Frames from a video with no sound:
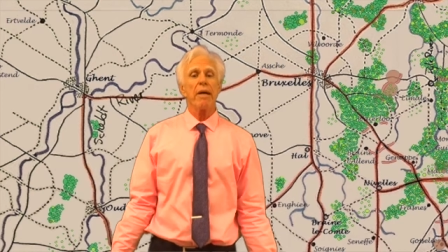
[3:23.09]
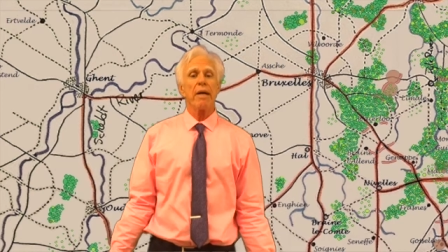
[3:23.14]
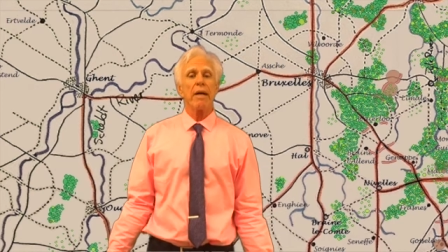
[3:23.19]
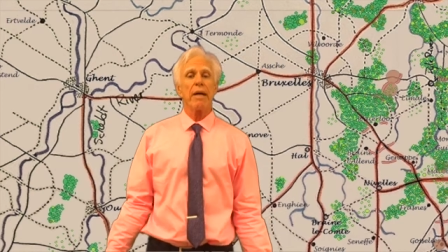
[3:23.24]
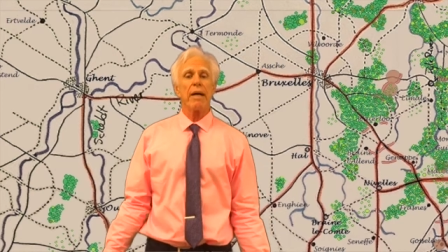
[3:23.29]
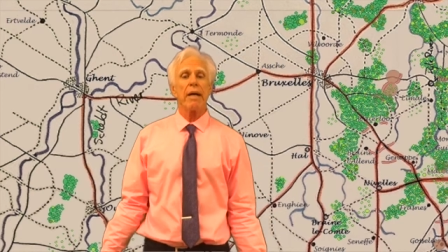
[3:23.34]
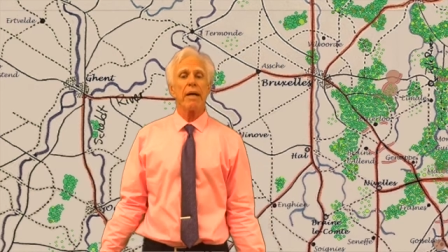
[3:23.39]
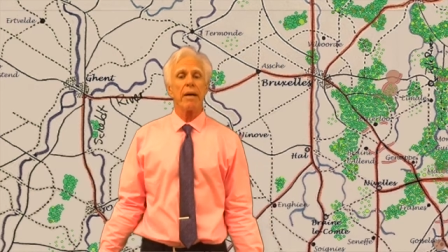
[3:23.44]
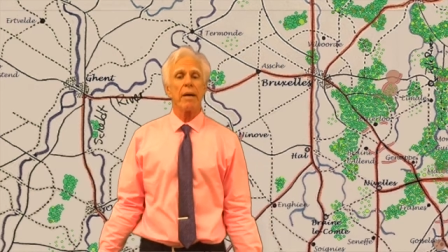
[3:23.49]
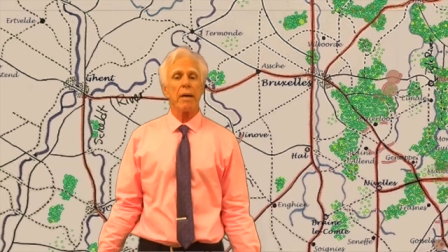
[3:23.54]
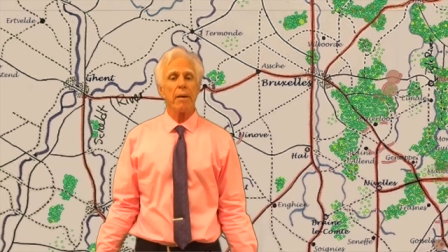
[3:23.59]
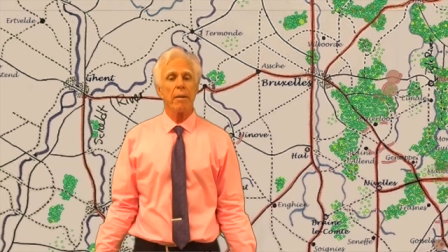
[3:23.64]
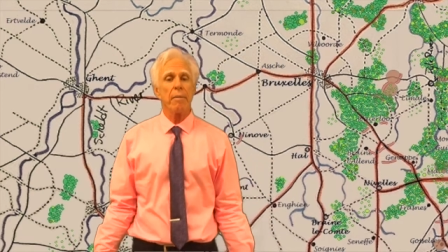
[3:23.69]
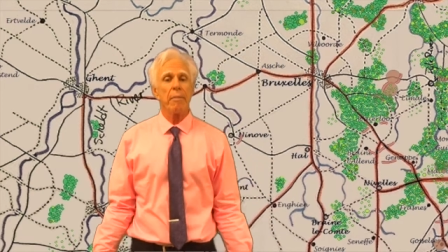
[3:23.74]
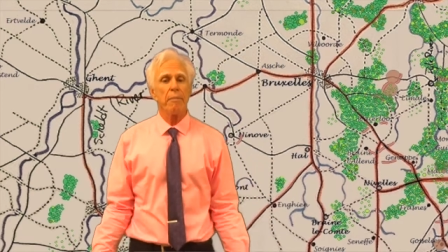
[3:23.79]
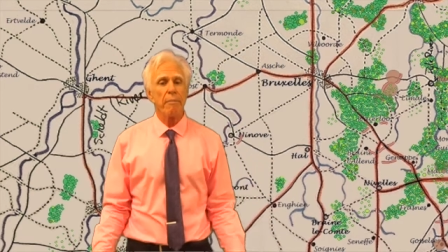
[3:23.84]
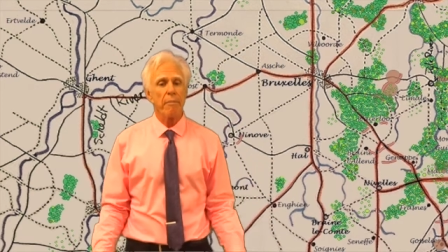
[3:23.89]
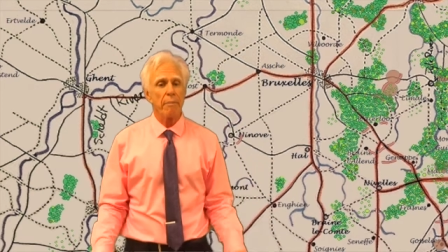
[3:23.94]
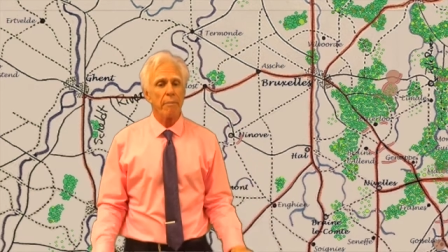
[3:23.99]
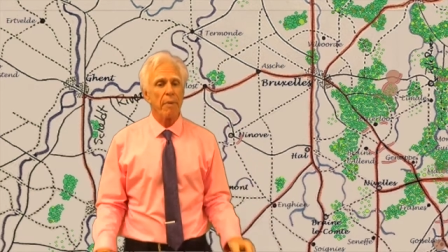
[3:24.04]

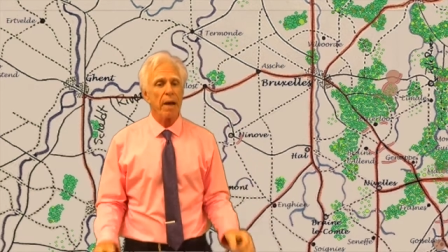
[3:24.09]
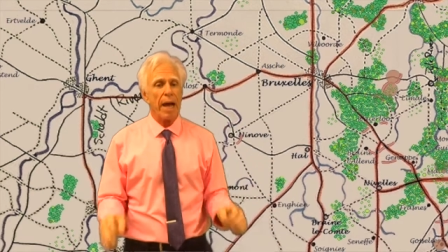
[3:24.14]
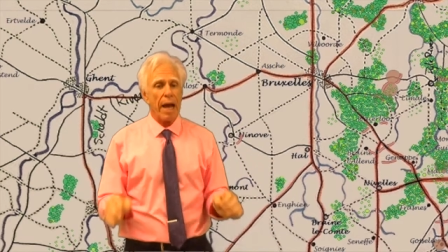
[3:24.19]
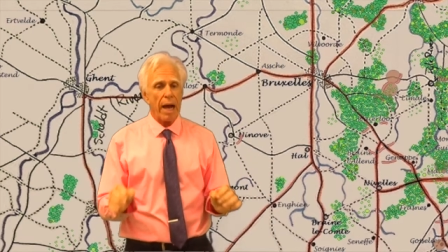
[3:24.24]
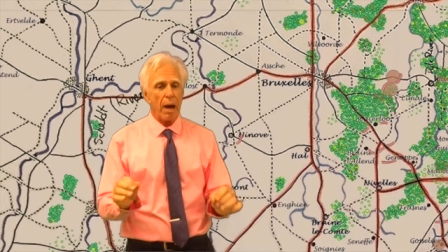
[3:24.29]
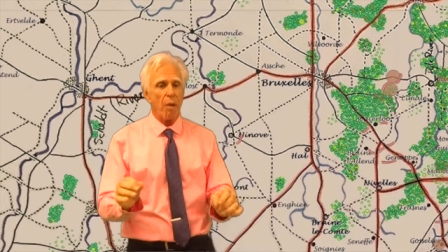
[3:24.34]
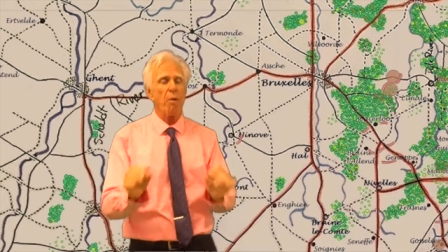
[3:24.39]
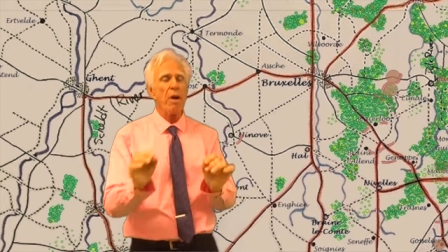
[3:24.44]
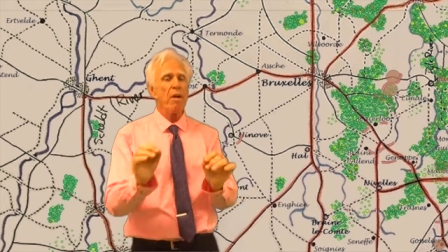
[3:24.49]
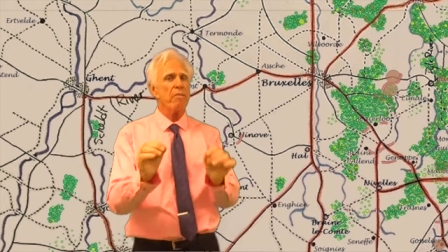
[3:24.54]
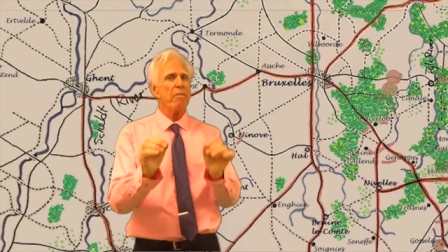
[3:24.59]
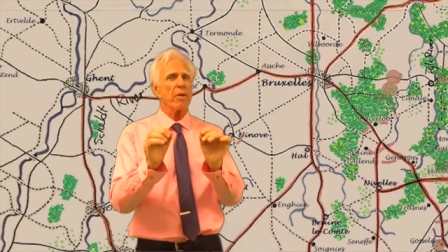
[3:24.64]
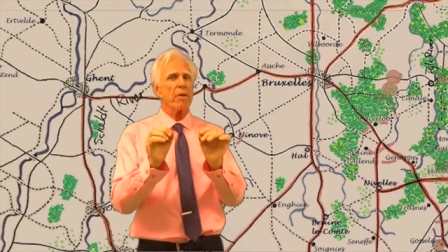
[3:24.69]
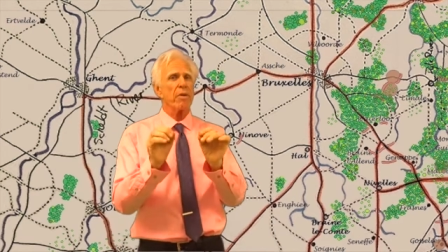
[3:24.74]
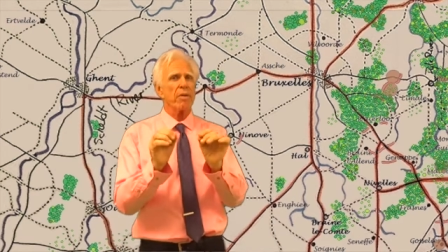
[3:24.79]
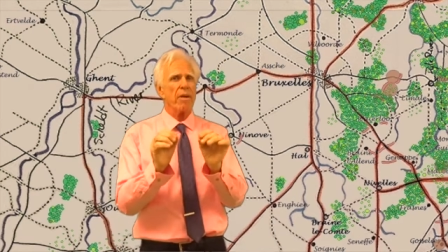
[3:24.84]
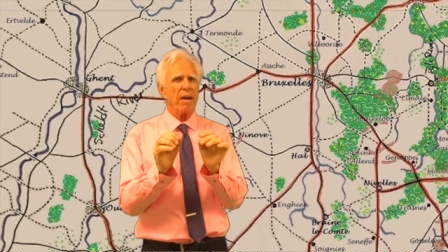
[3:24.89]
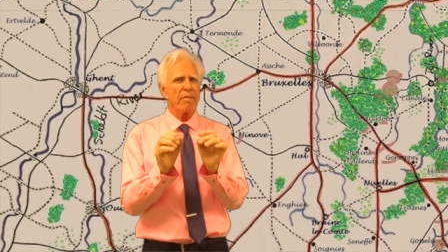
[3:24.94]
However,